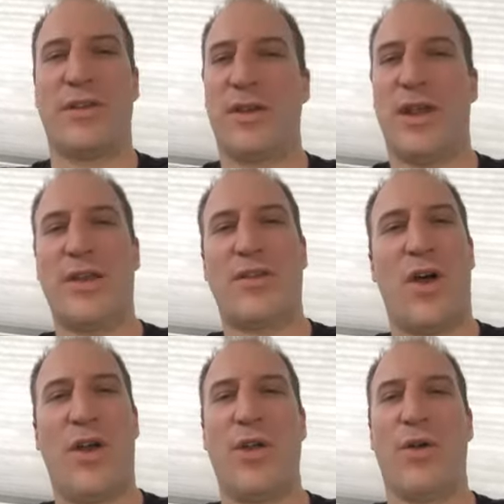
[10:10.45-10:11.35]
That's all
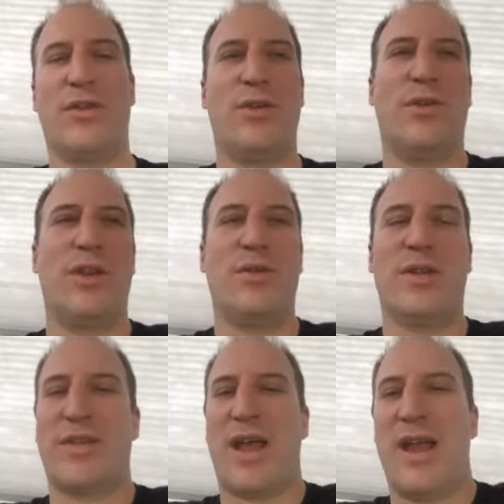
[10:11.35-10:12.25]
yours. You you
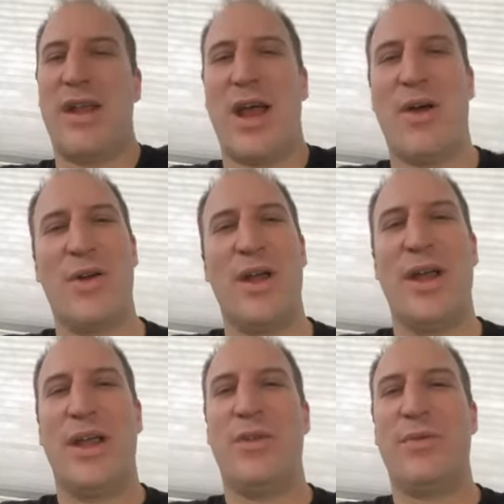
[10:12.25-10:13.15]
design how
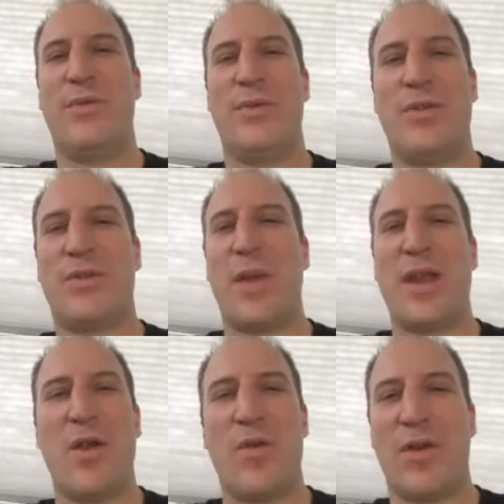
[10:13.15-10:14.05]
you you
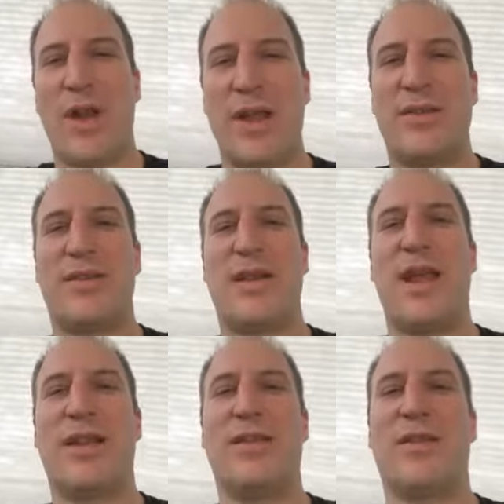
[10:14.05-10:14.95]
spend overnights
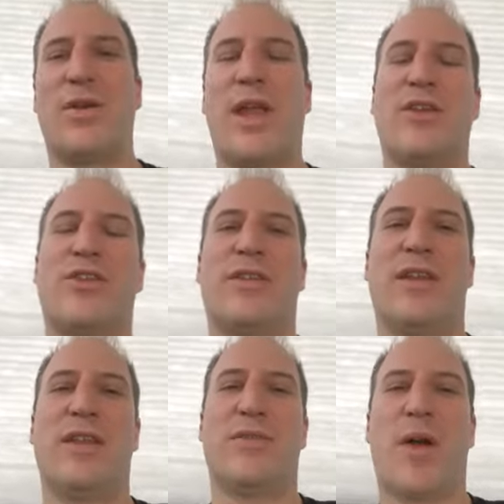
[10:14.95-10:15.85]
at these locations in
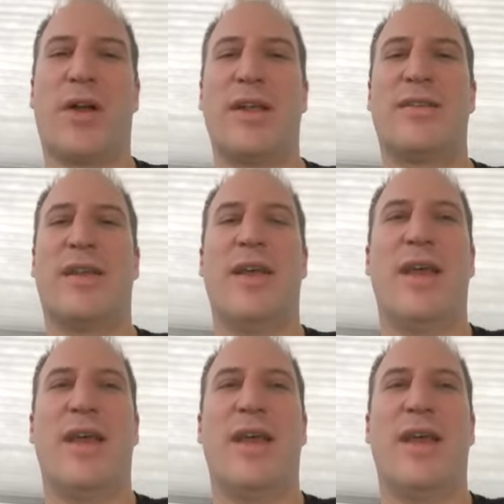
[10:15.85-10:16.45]
these markets,